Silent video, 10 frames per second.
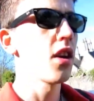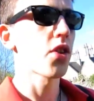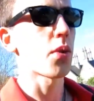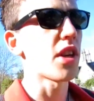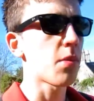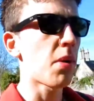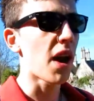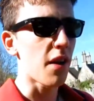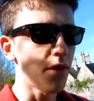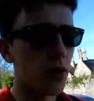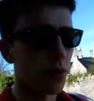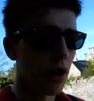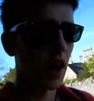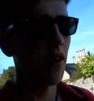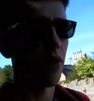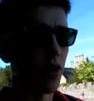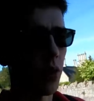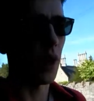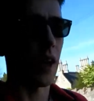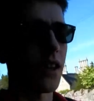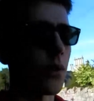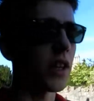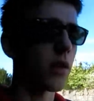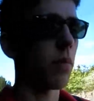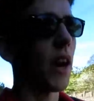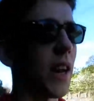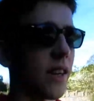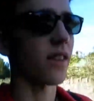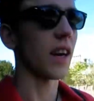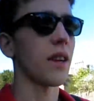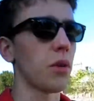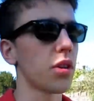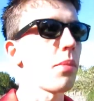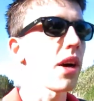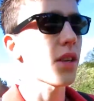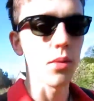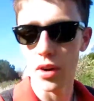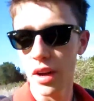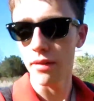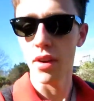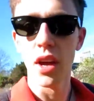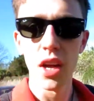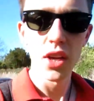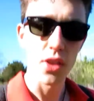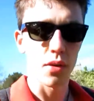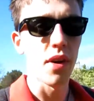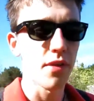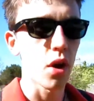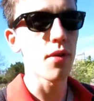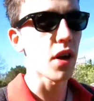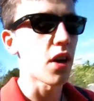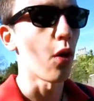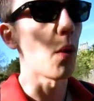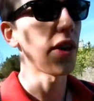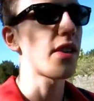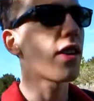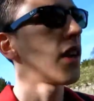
So we need to plan our food. We're only here for another week, so we need to plan exactly what to buy so we don't have stuff left over or wasted.